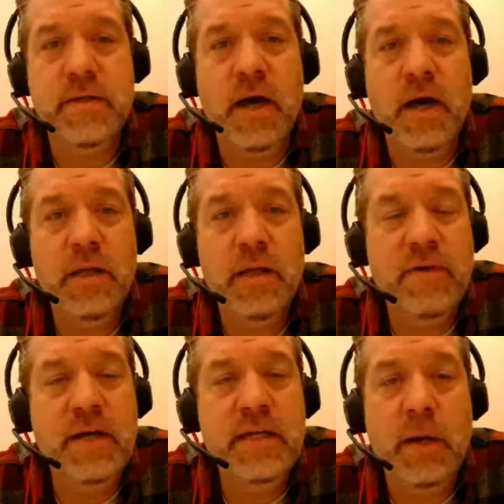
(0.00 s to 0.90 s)
on them to
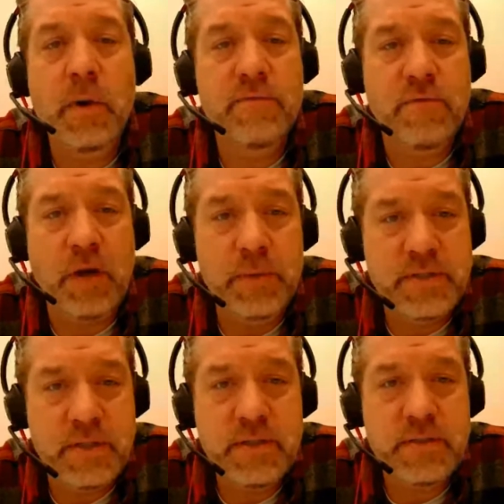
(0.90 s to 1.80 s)
find out what
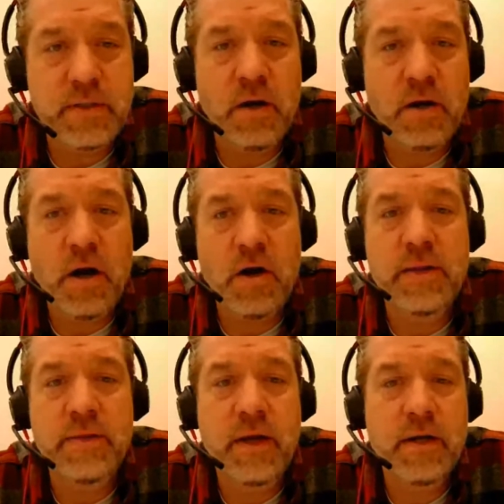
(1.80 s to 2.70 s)
frequencies are
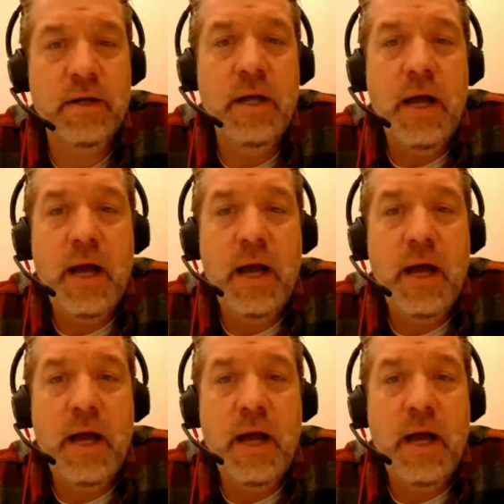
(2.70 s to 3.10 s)
in there.